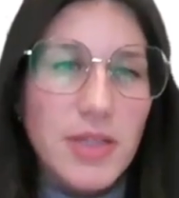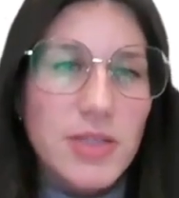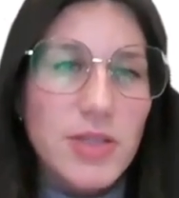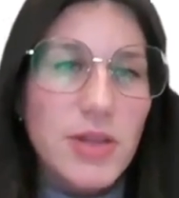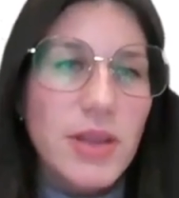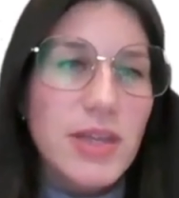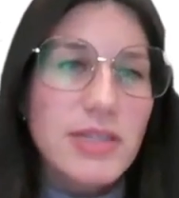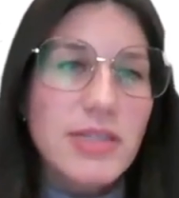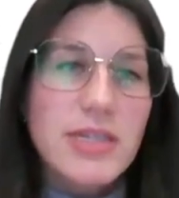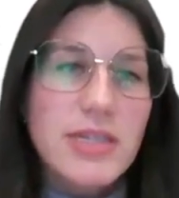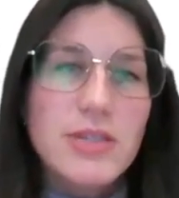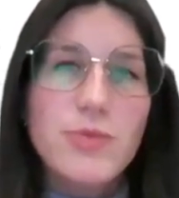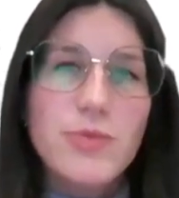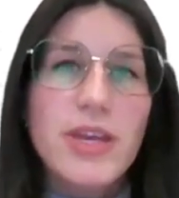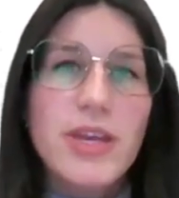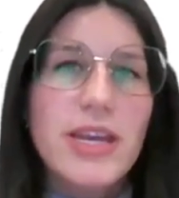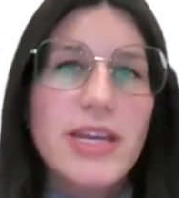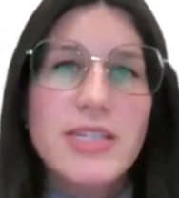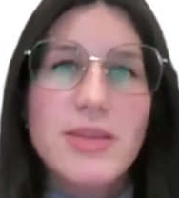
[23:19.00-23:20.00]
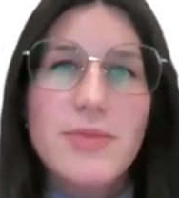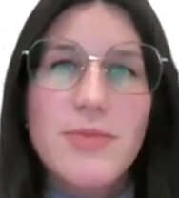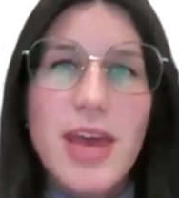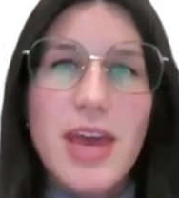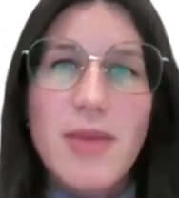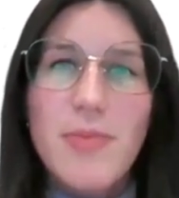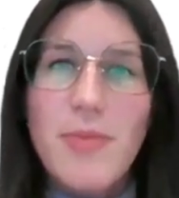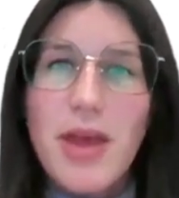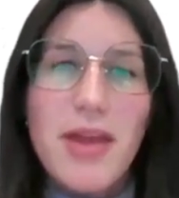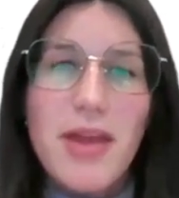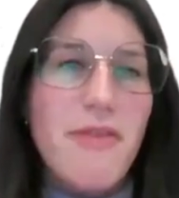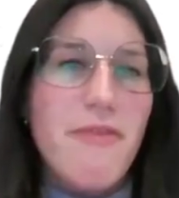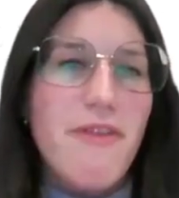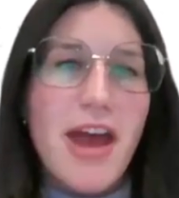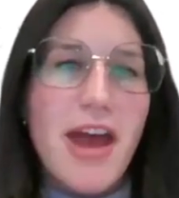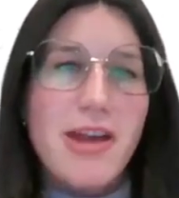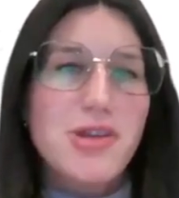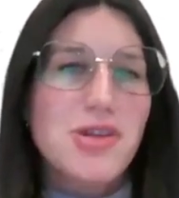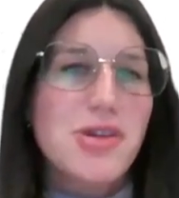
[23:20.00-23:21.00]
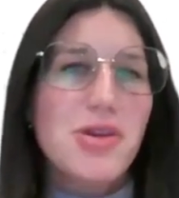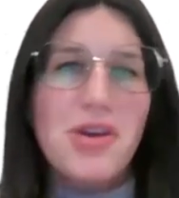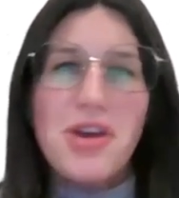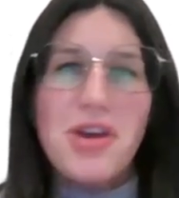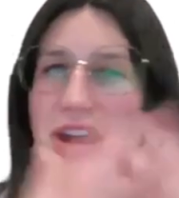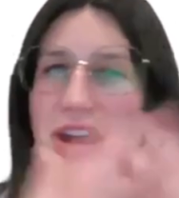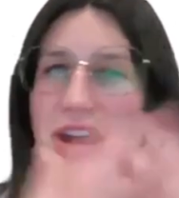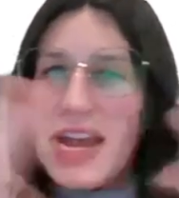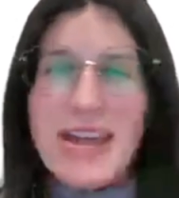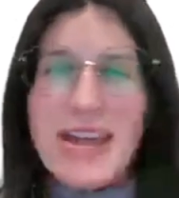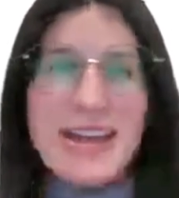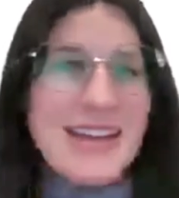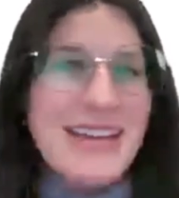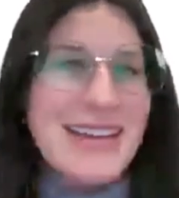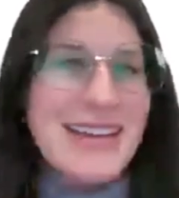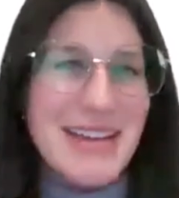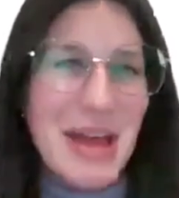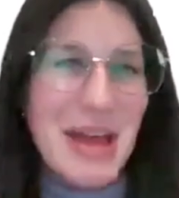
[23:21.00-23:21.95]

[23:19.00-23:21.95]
So this is really to make manufacturing